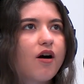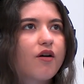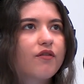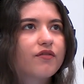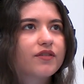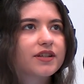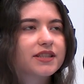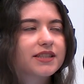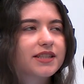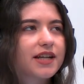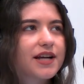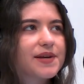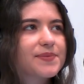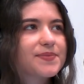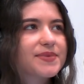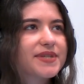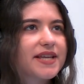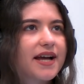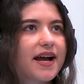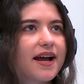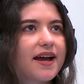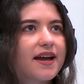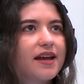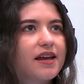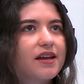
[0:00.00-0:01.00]
oftentimes
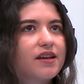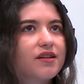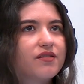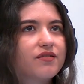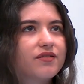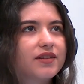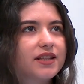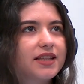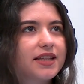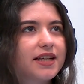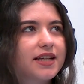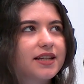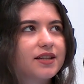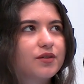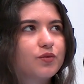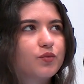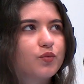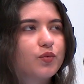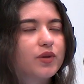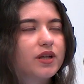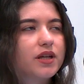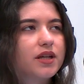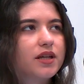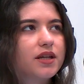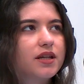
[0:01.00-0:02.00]
I feel like
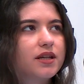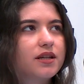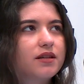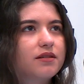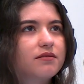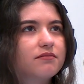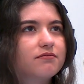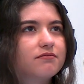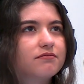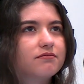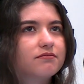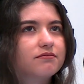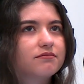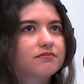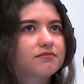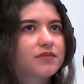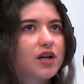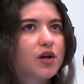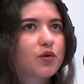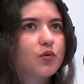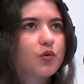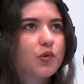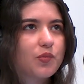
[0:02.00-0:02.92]
it